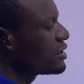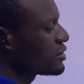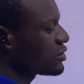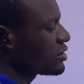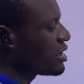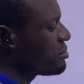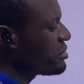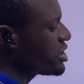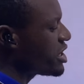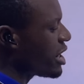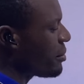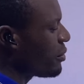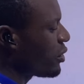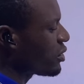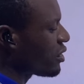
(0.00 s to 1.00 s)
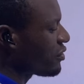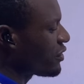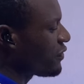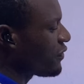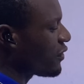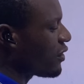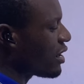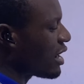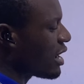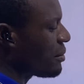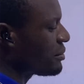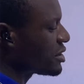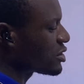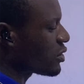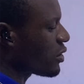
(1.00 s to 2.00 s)
So the medial bone of the
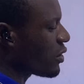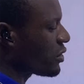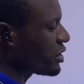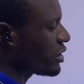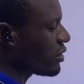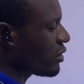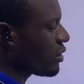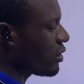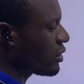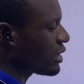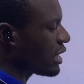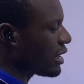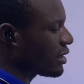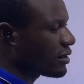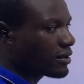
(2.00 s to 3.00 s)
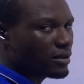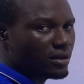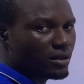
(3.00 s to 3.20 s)
forearm is called the ulna,